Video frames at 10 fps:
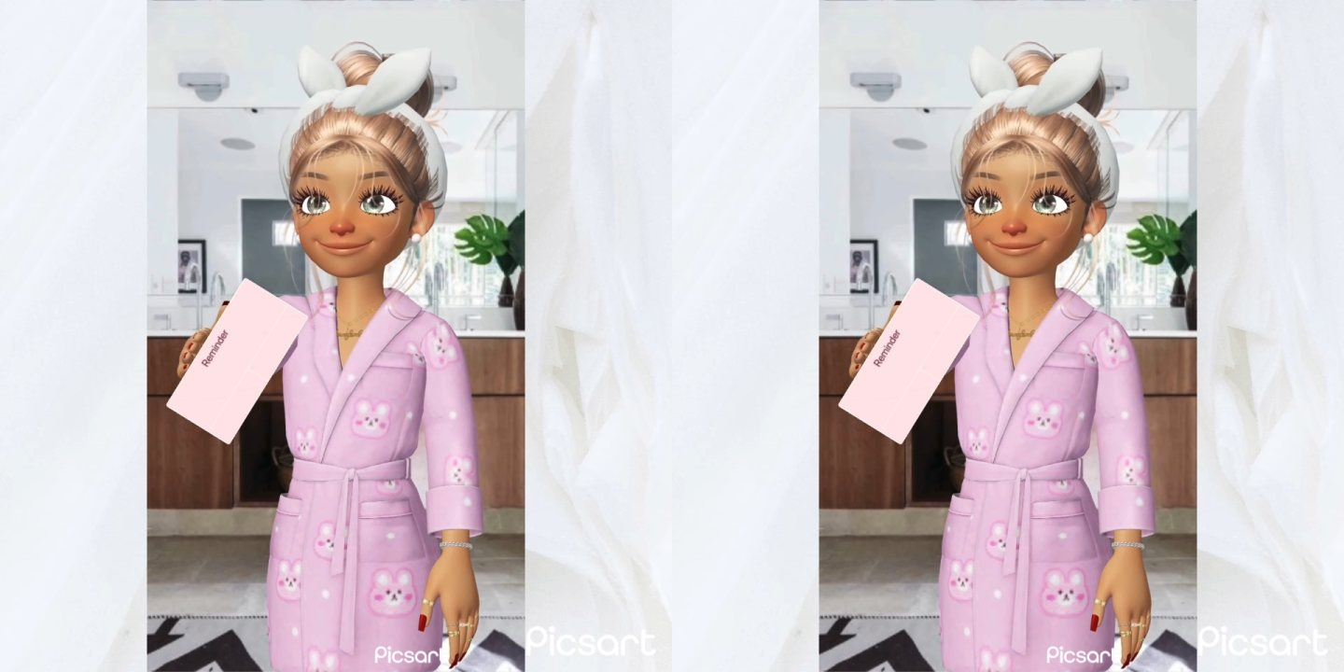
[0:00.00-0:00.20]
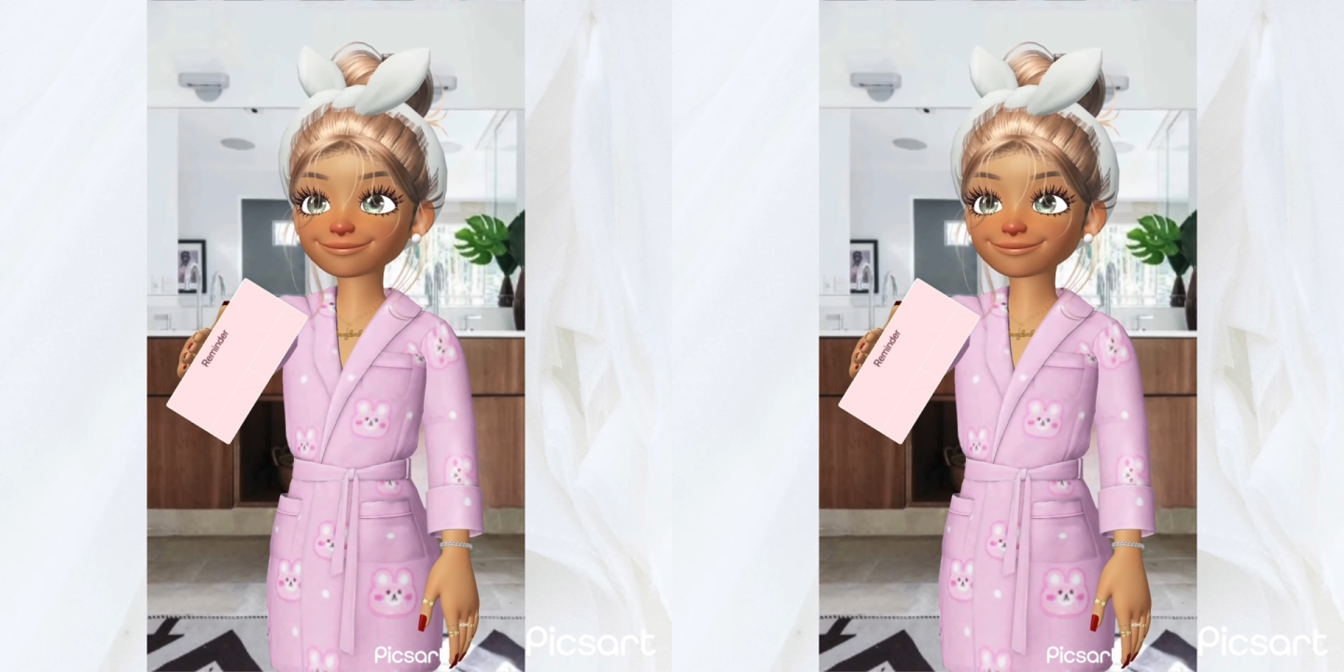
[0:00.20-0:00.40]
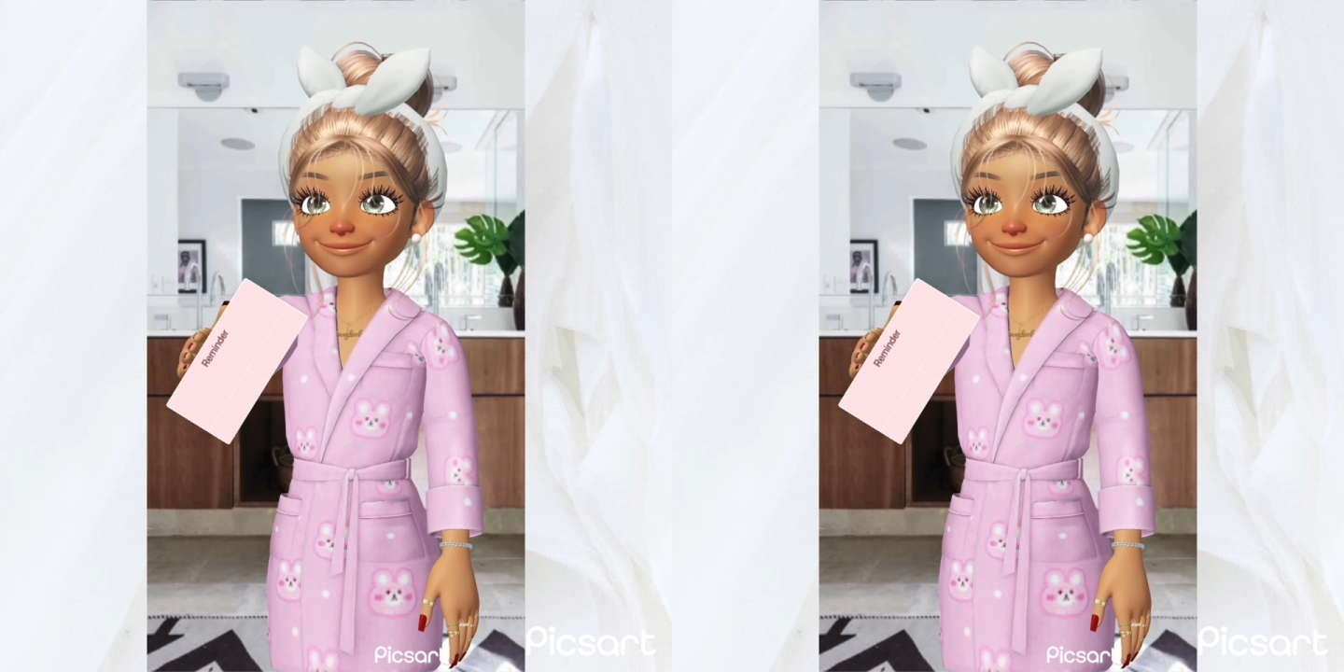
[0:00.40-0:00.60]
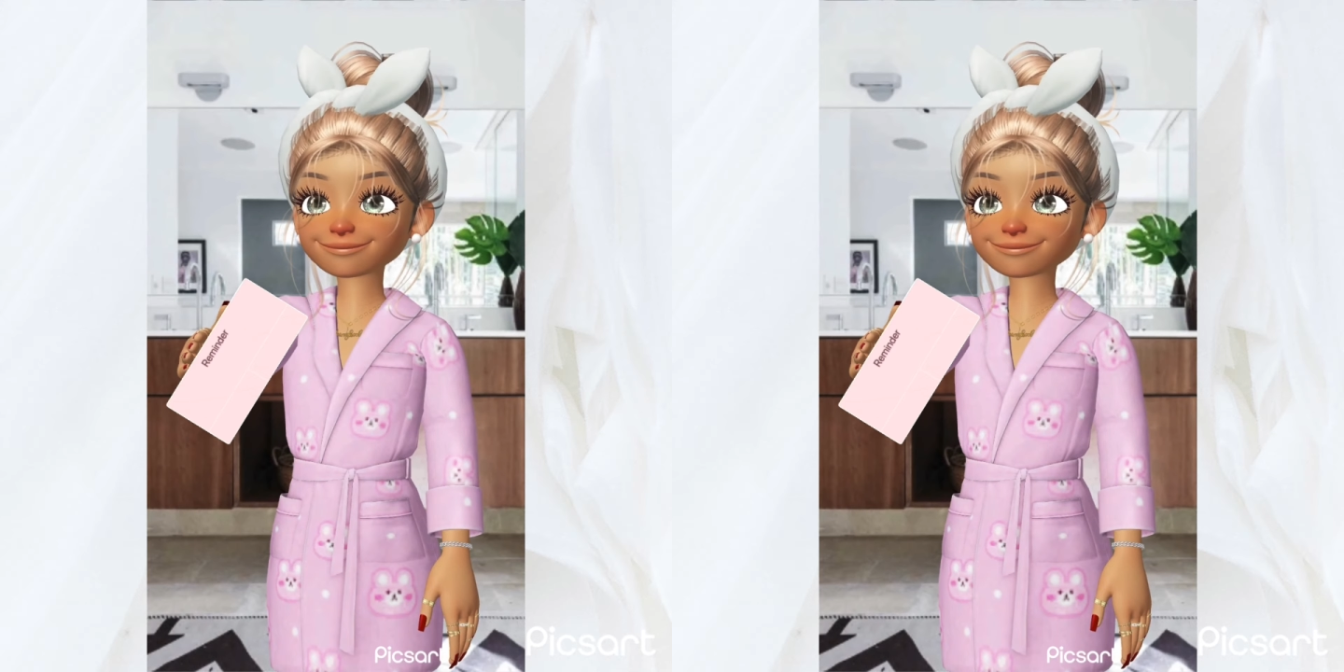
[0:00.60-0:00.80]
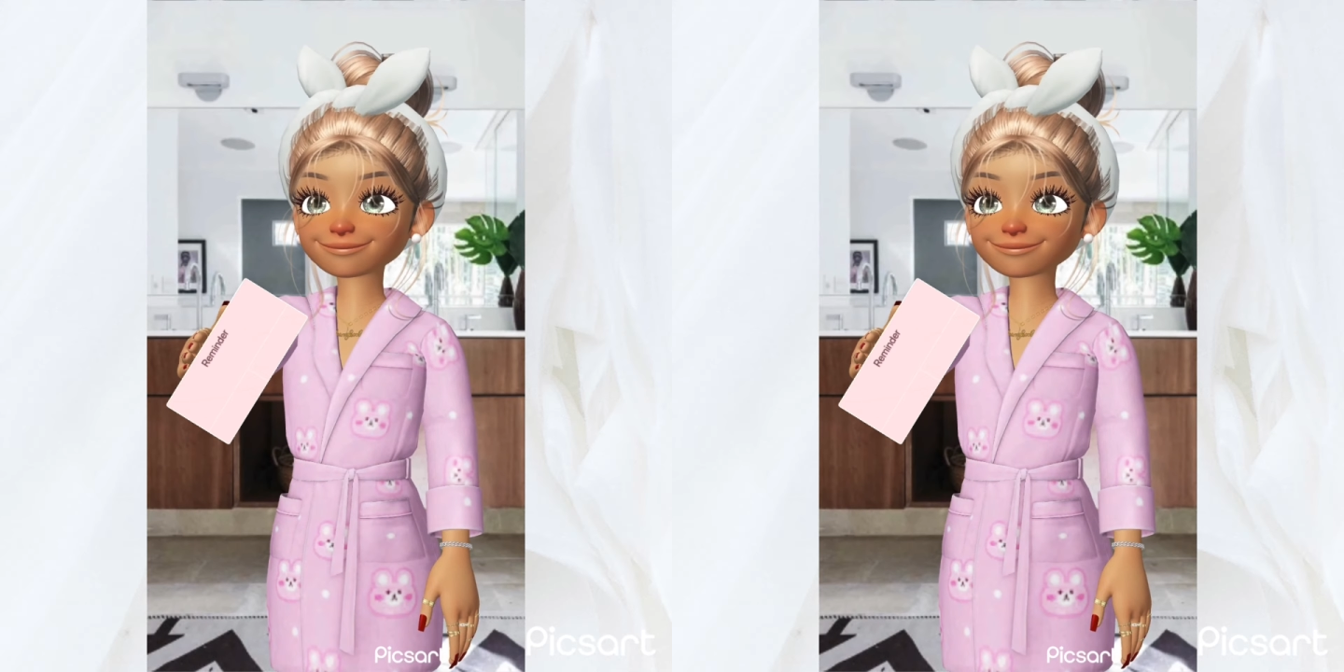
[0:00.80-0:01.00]
I'm not
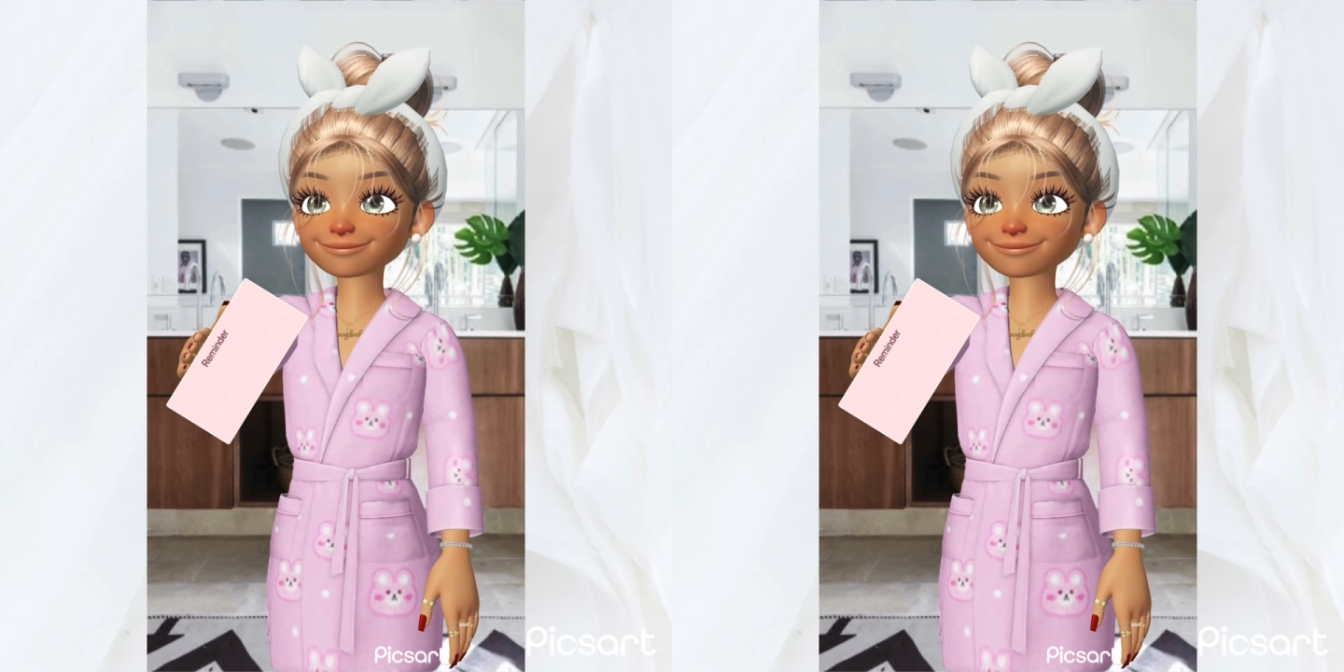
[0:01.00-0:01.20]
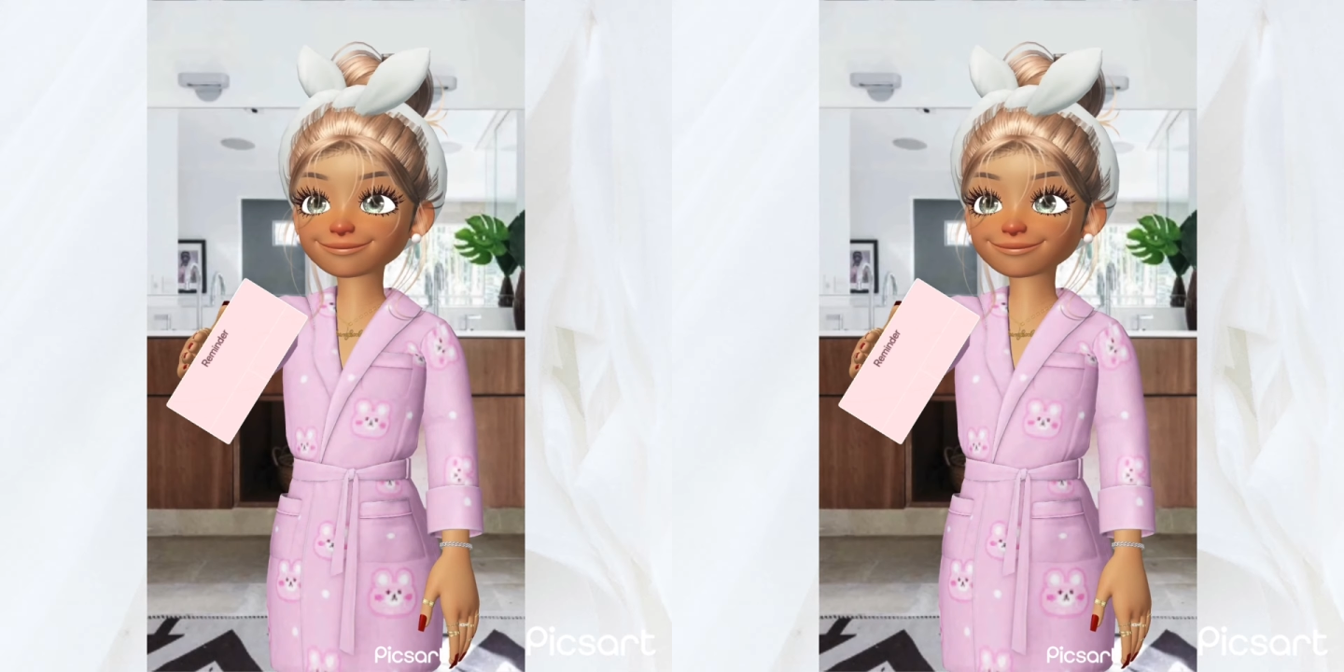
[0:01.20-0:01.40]
sure,